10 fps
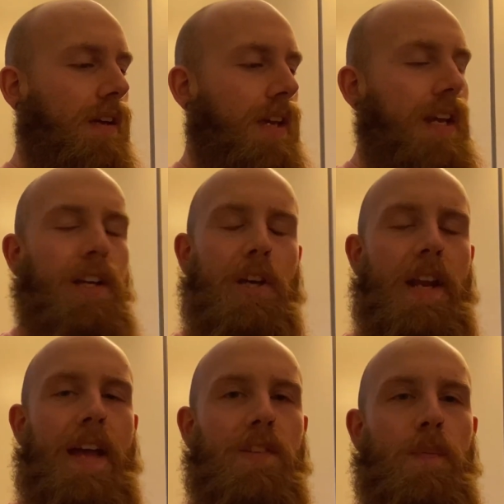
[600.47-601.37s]
in a good
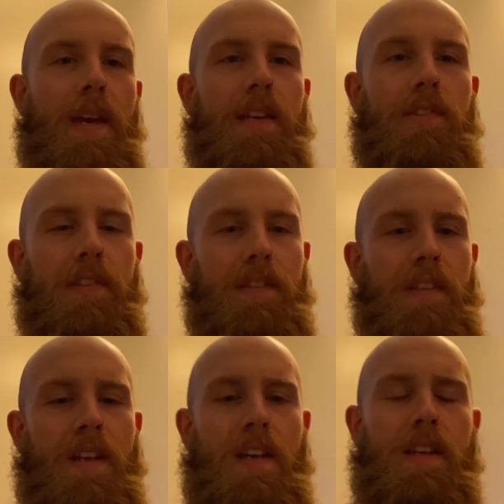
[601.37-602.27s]
headspace and,
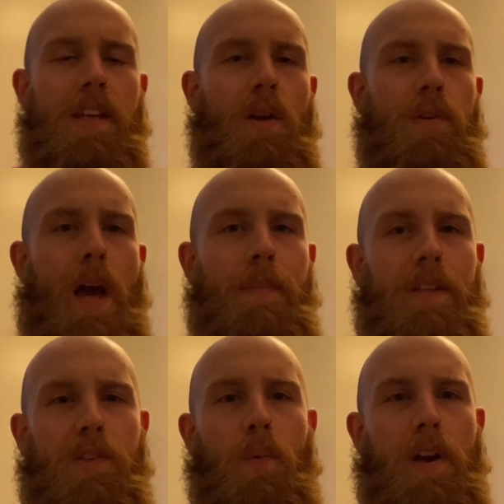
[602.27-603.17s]
you know, not be
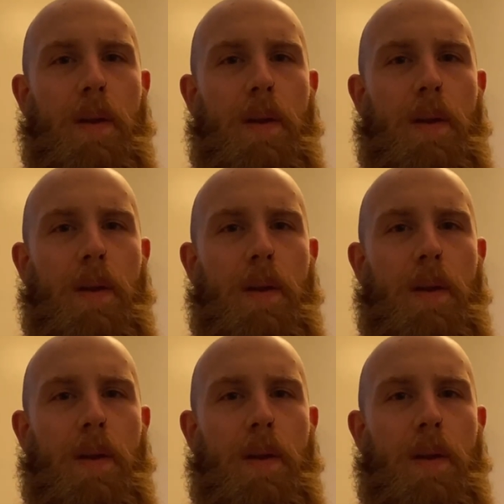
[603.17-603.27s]
too worried